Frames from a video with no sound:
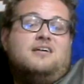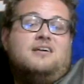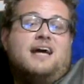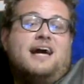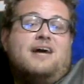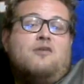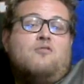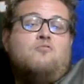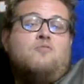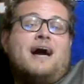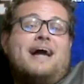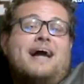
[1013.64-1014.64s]
Kyle
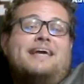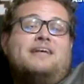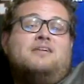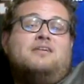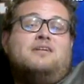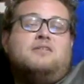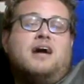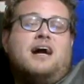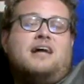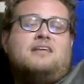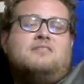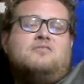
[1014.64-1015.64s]
Ryan
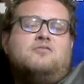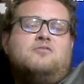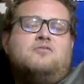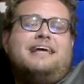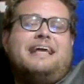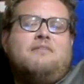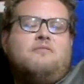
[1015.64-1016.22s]
got Duke,